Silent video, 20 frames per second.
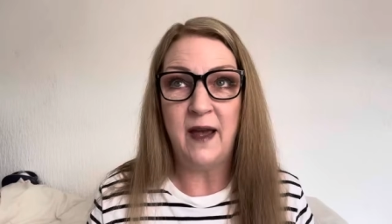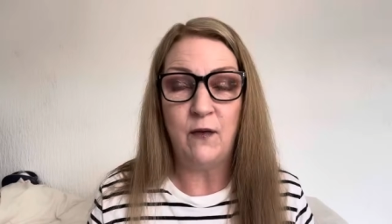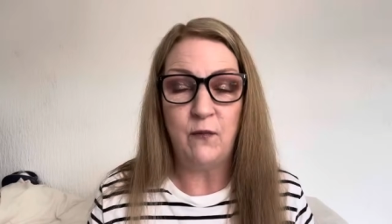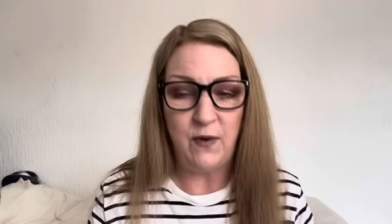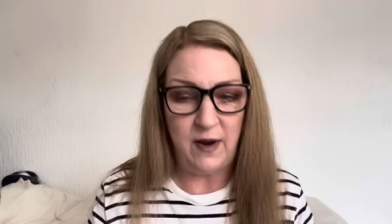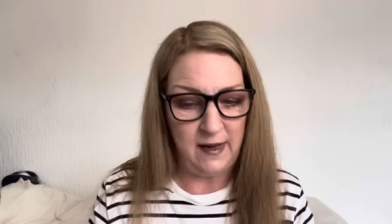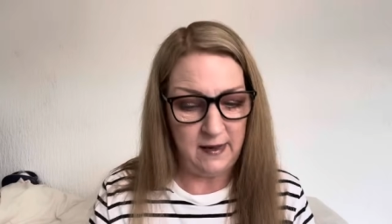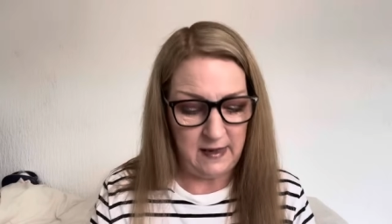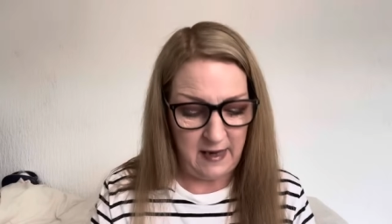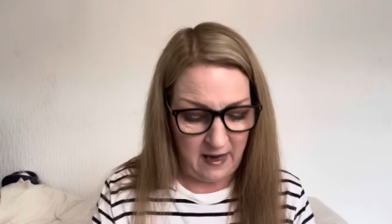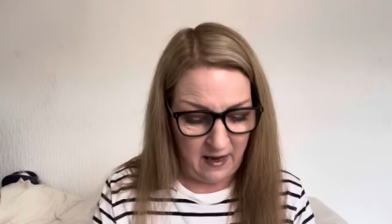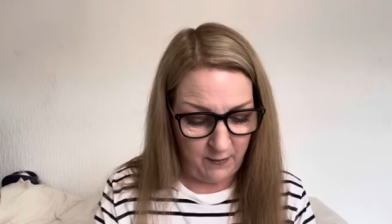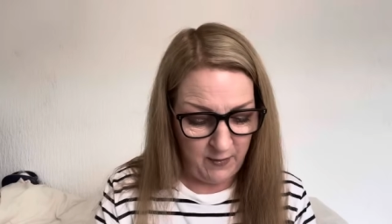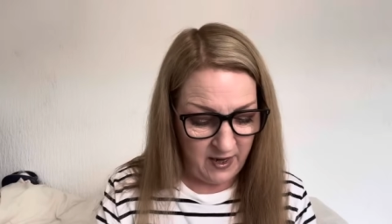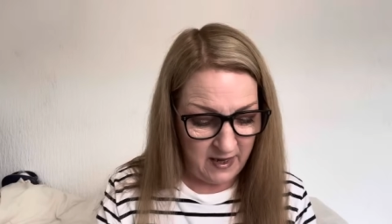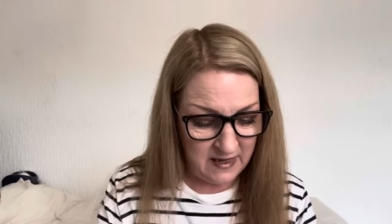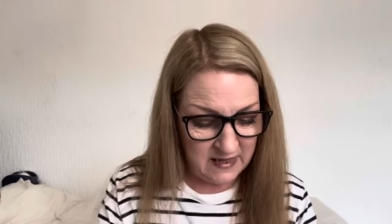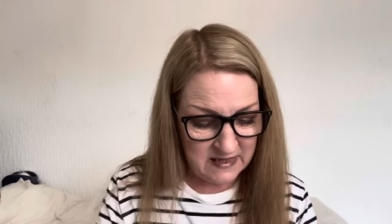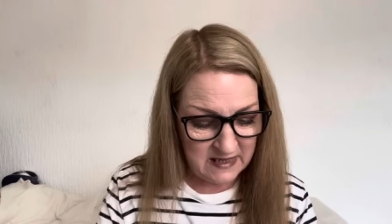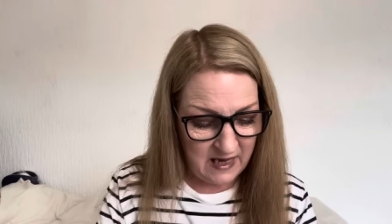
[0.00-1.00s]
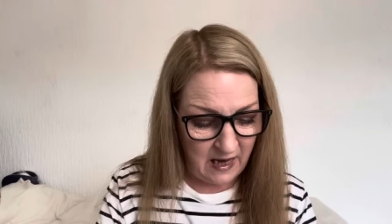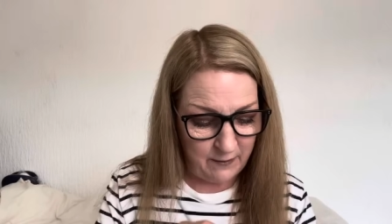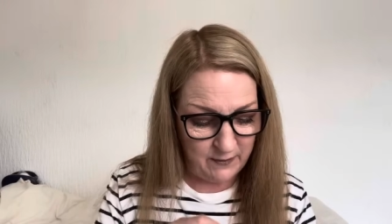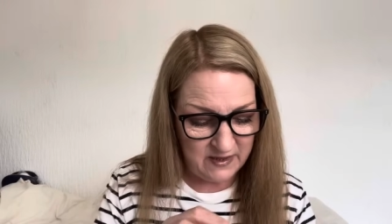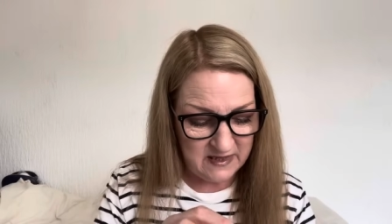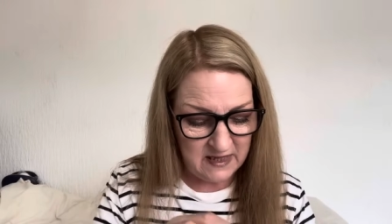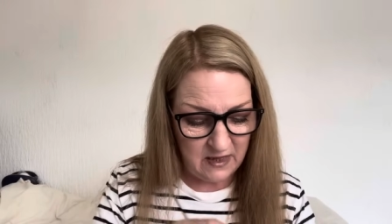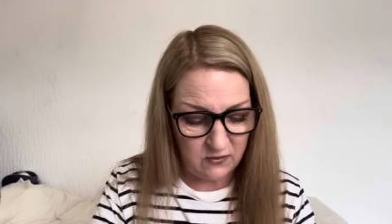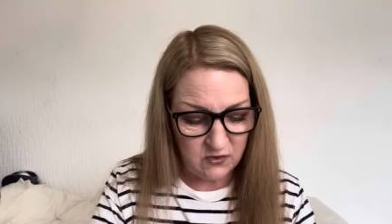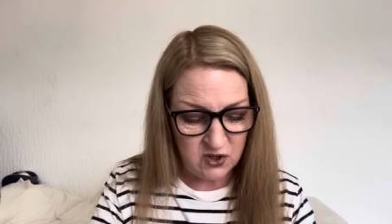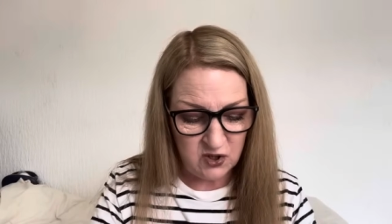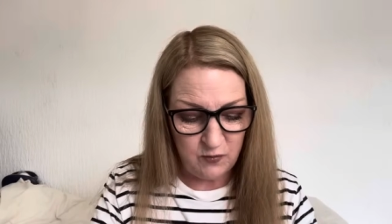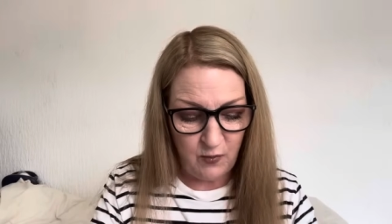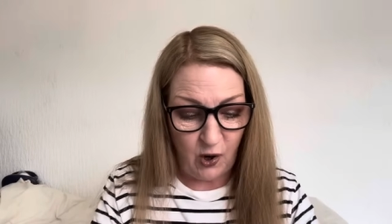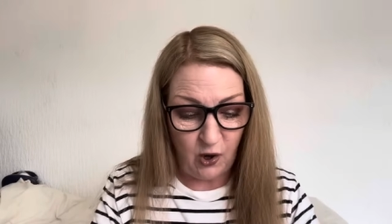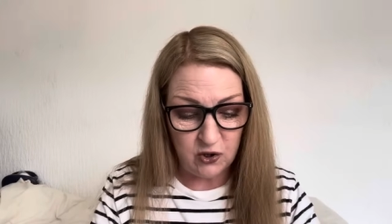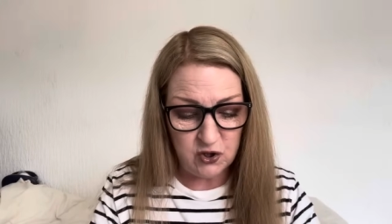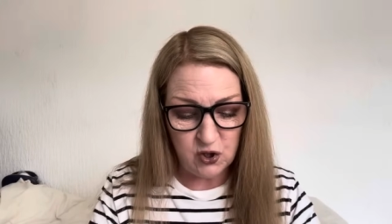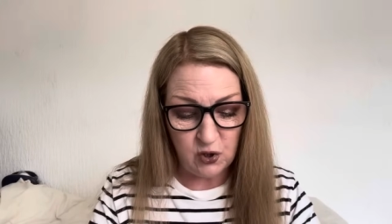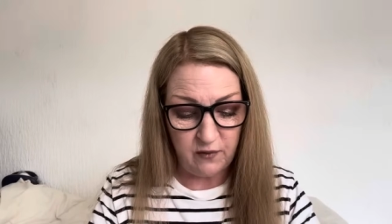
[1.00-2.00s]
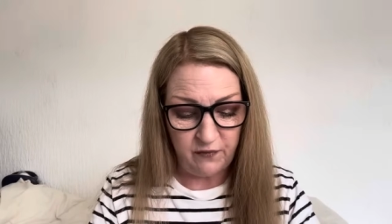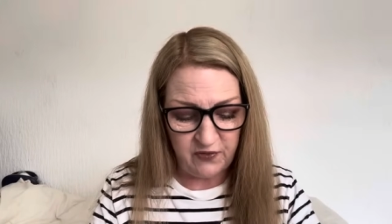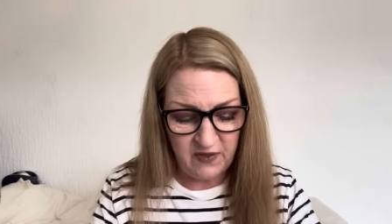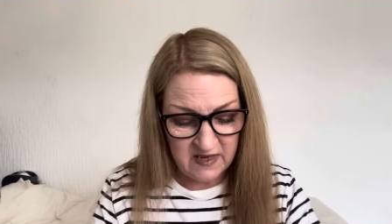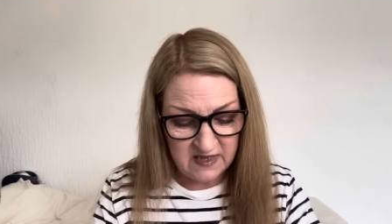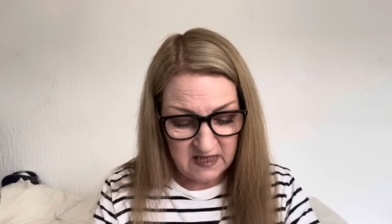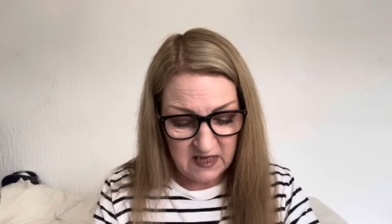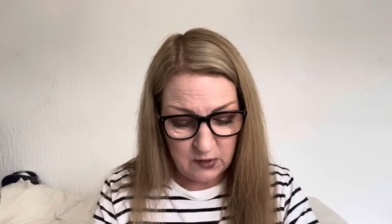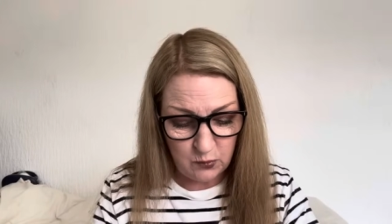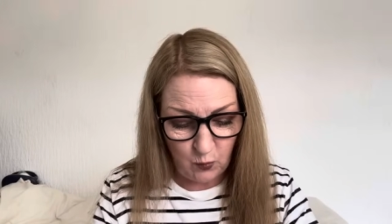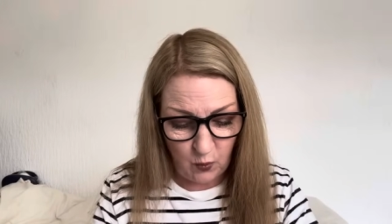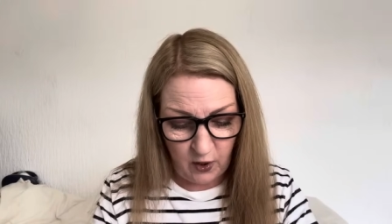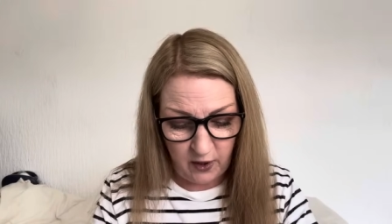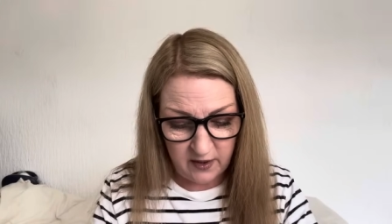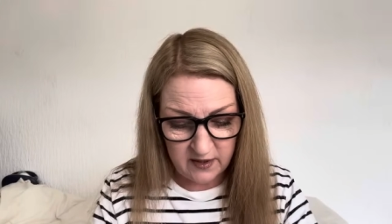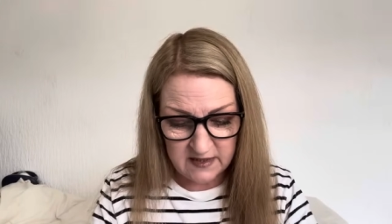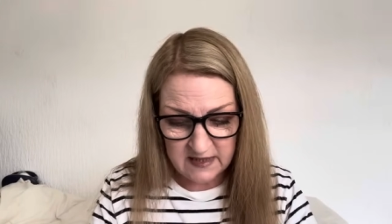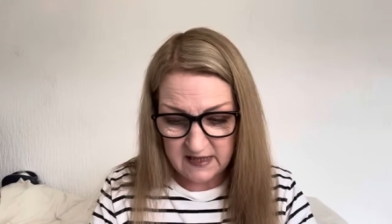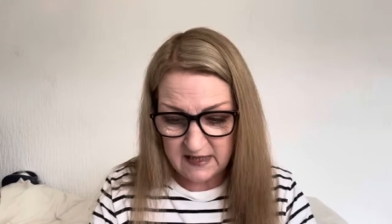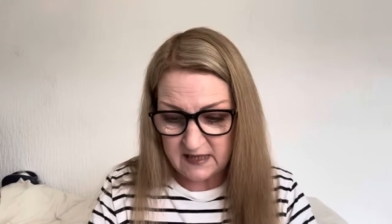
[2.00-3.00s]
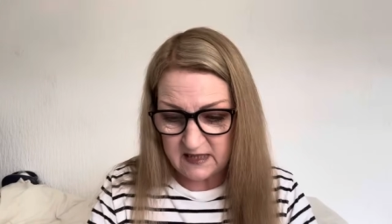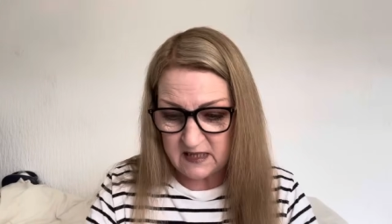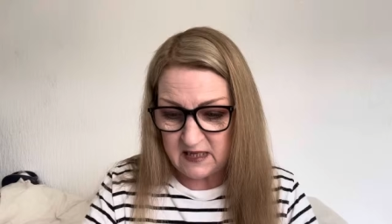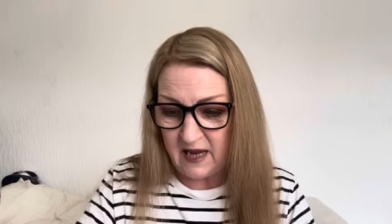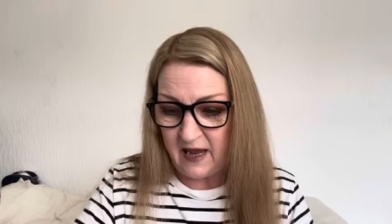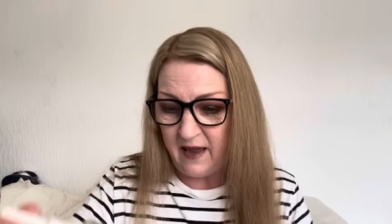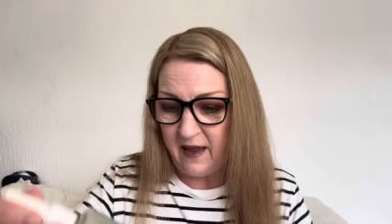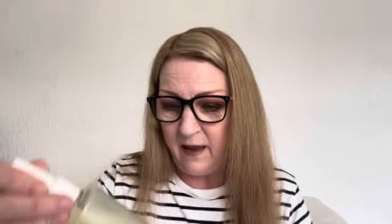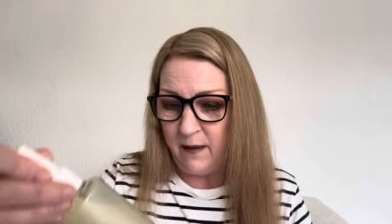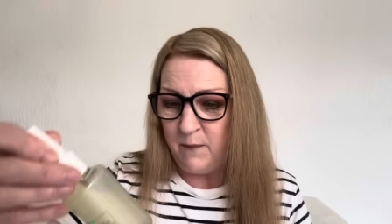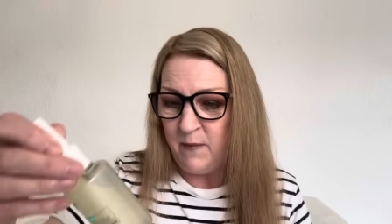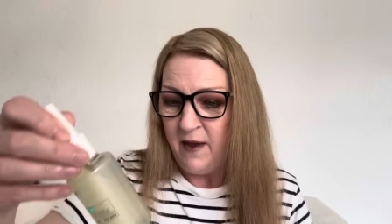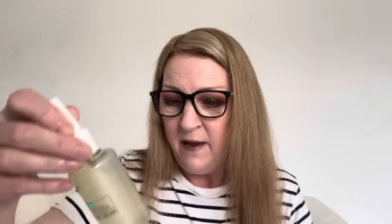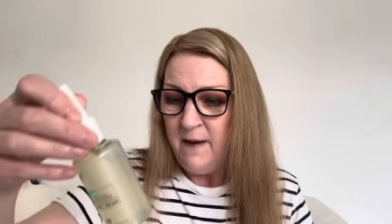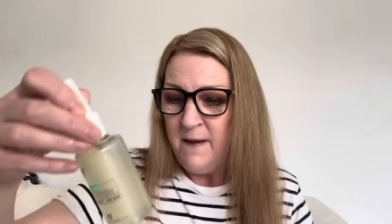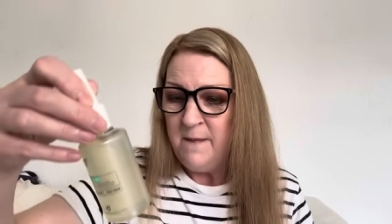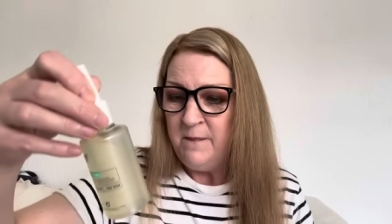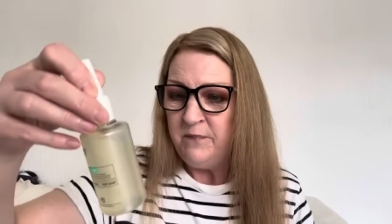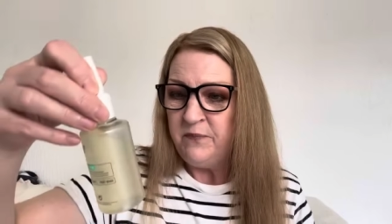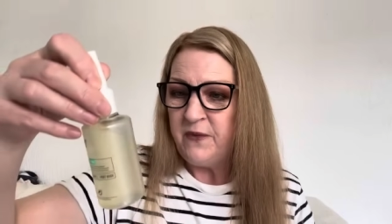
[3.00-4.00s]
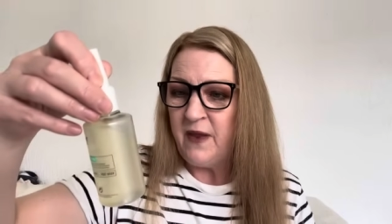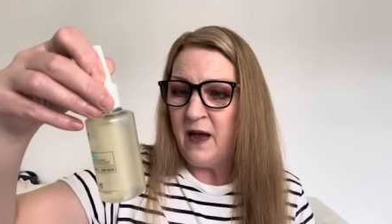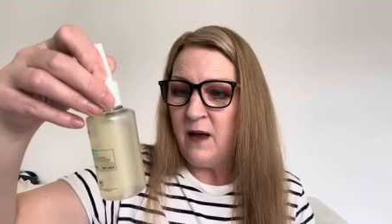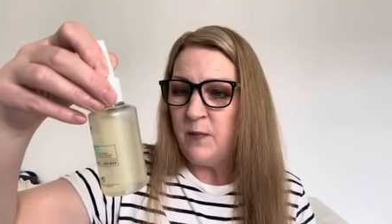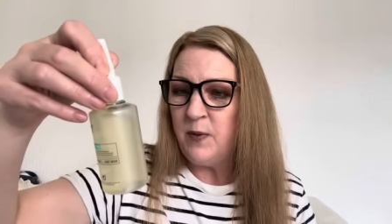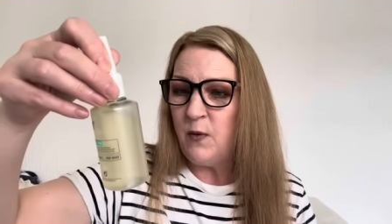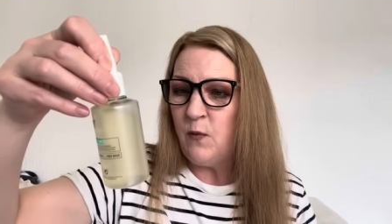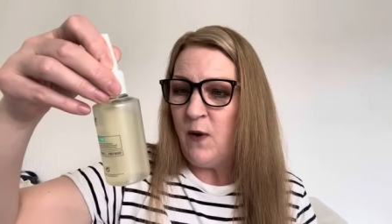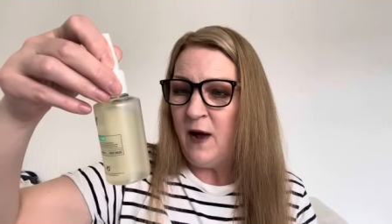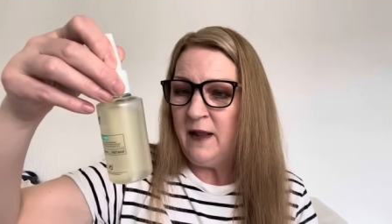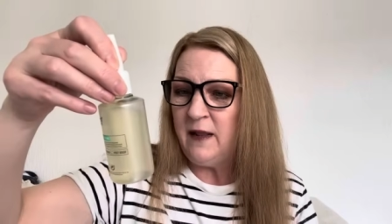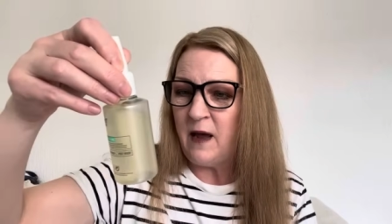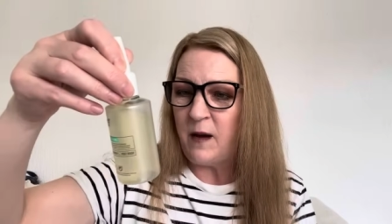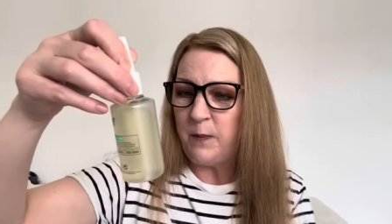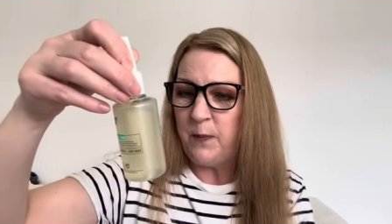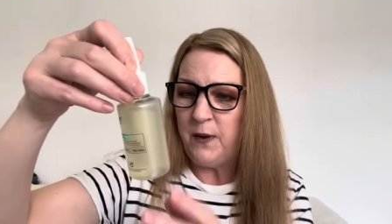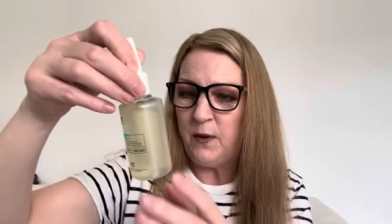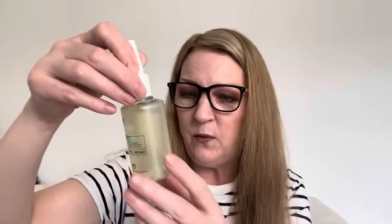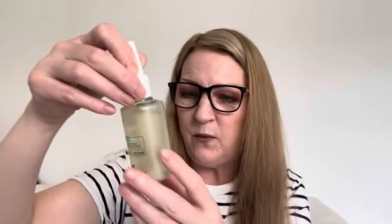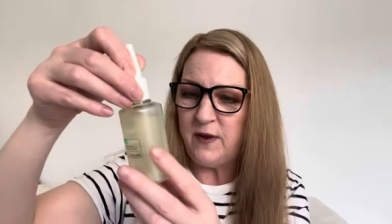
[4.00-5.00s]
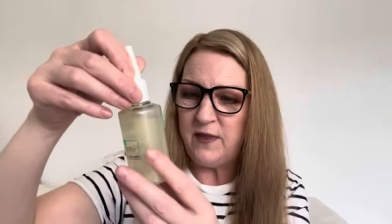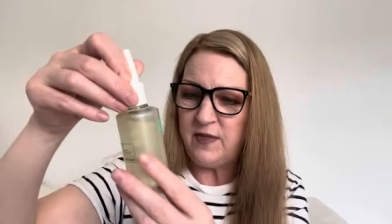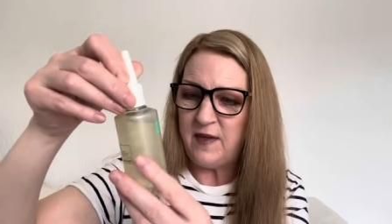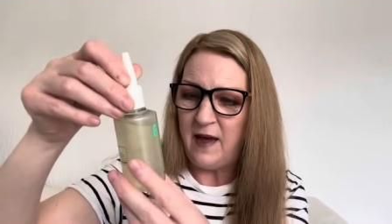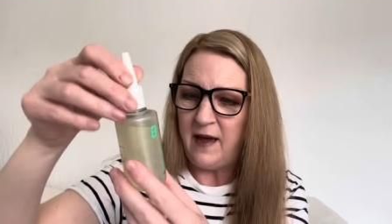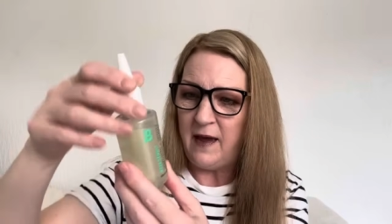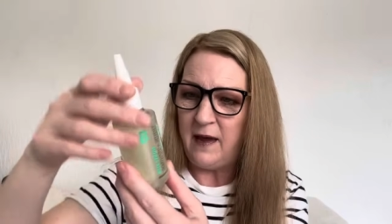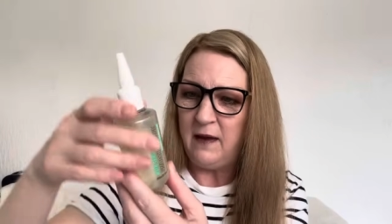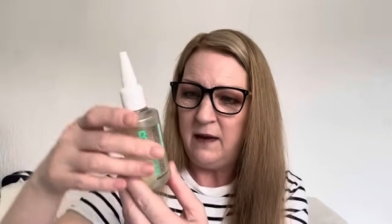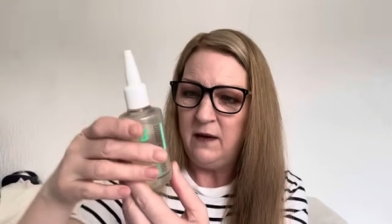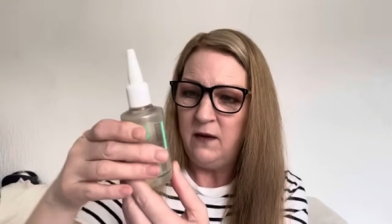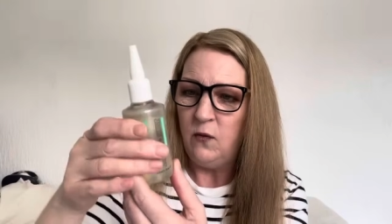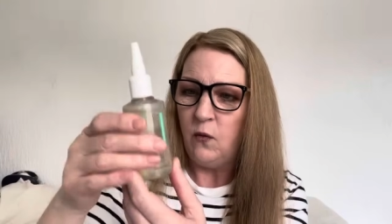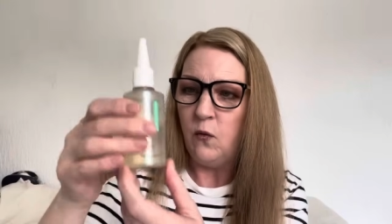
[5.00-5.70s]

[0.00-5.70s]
I really am. I need to get myself some more. So if this is, works the same, I'll be well happy with it.